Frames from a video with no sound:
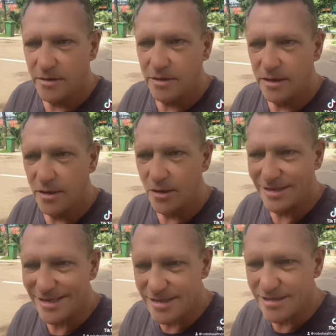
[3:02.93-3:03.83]
The
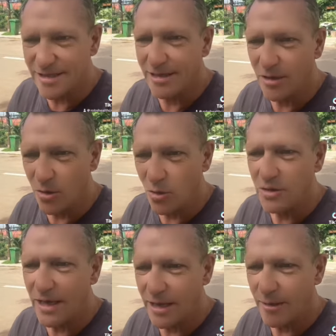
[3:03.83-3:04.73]
existing old
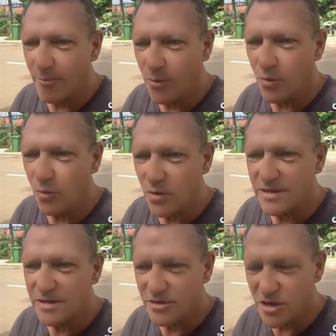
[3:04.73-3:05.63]
airport
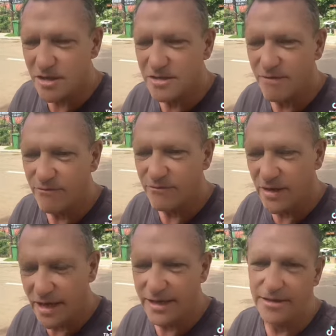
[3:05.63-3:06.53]
was just
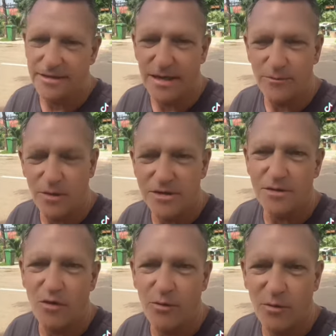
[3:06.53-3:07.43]
fine. It wasn't
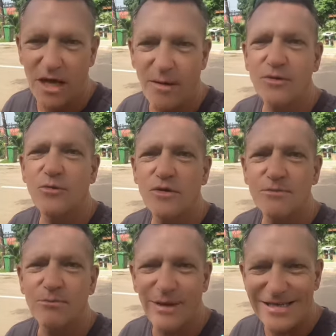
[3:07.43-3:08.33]
overwhelmed, it
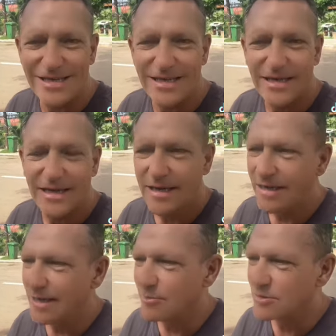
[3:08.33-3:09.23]
wasn't busy,
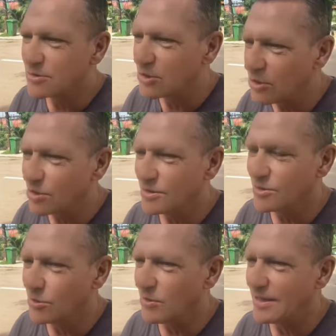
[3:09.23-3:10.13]
it was good.
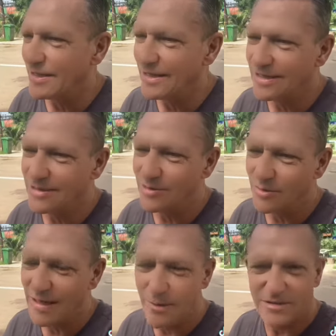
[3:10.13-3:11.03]
All they needed to do
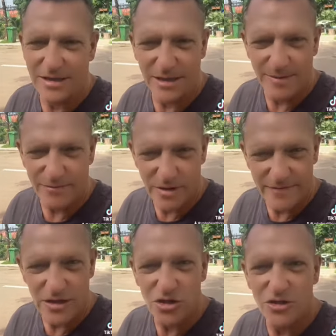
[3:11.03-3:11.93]
there was a little bit of
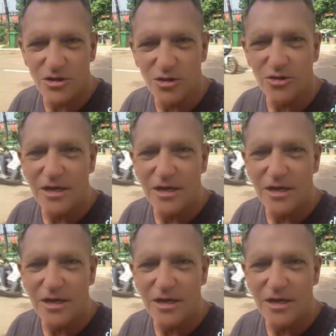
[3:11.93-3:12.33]
renovation too.